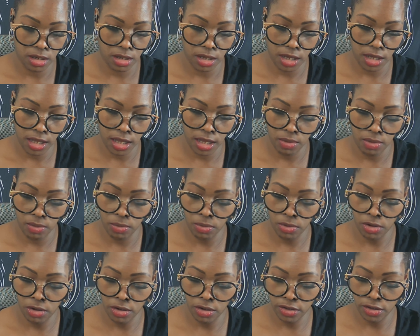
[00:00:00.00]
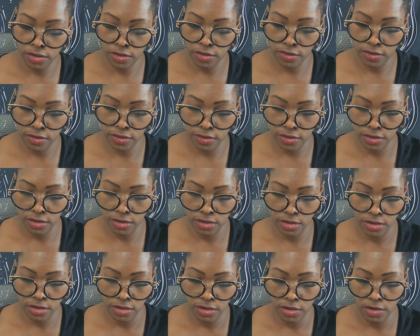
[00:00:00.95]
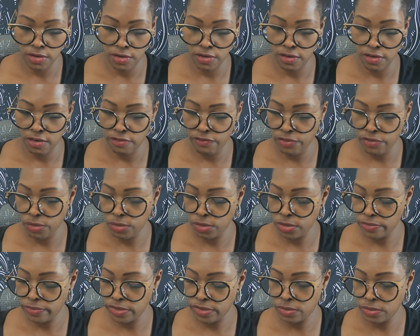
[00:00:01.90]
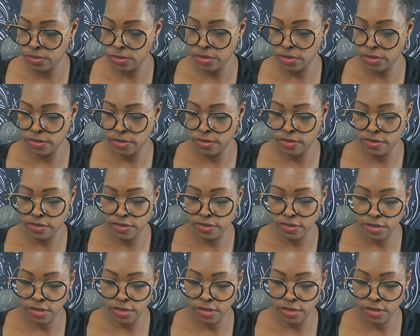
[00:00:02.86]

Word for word: Eight of Wands, Four of Swords.